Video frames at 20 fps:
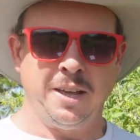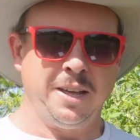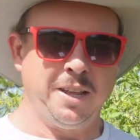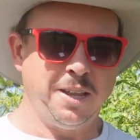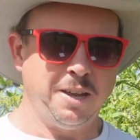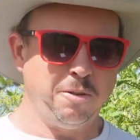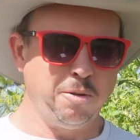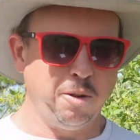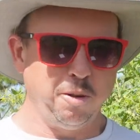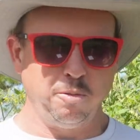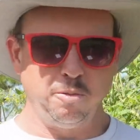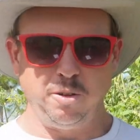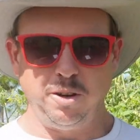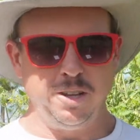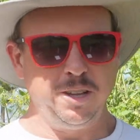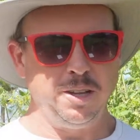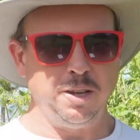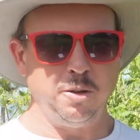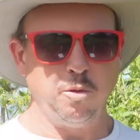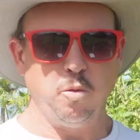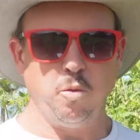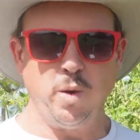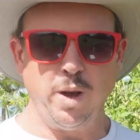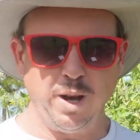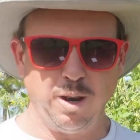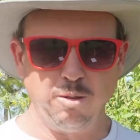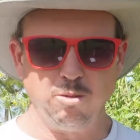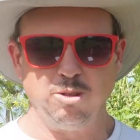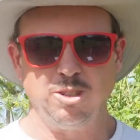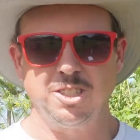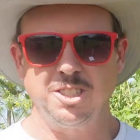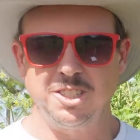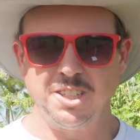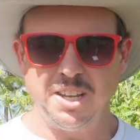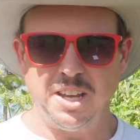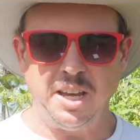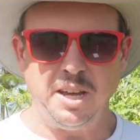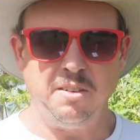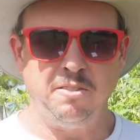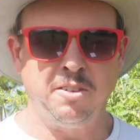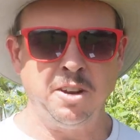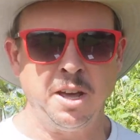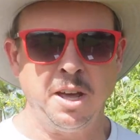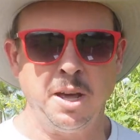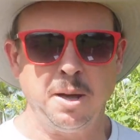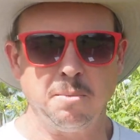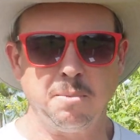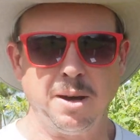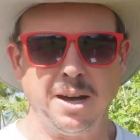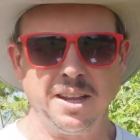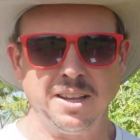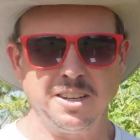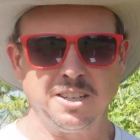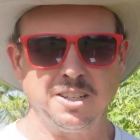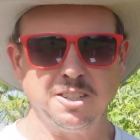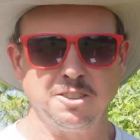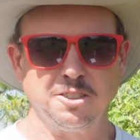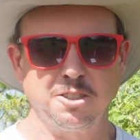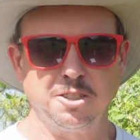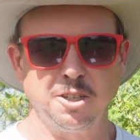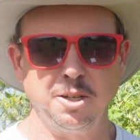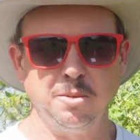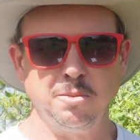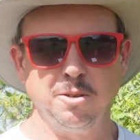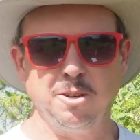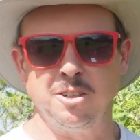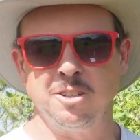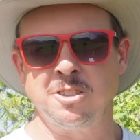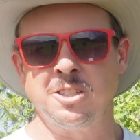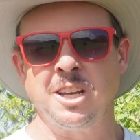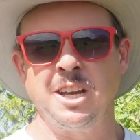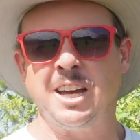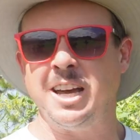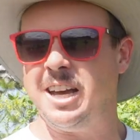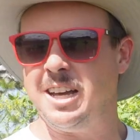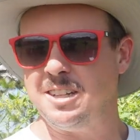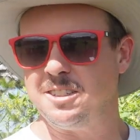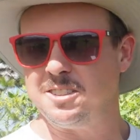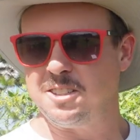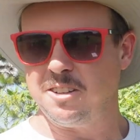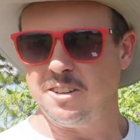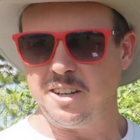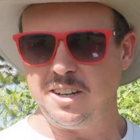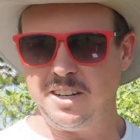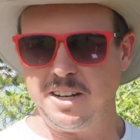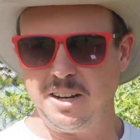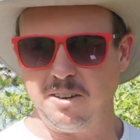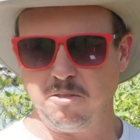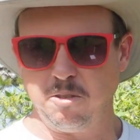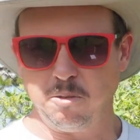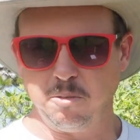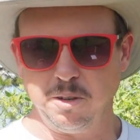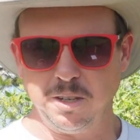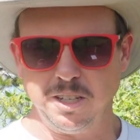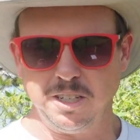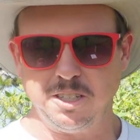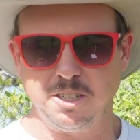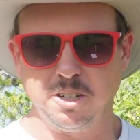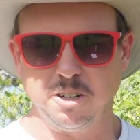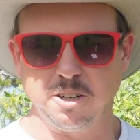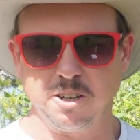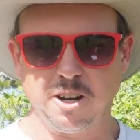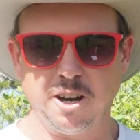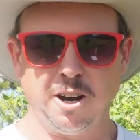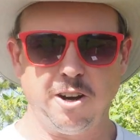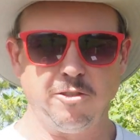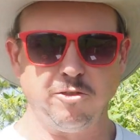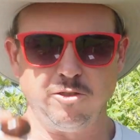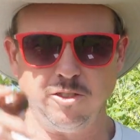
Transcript: They weren't really well received by the consumers, and so they never really took off.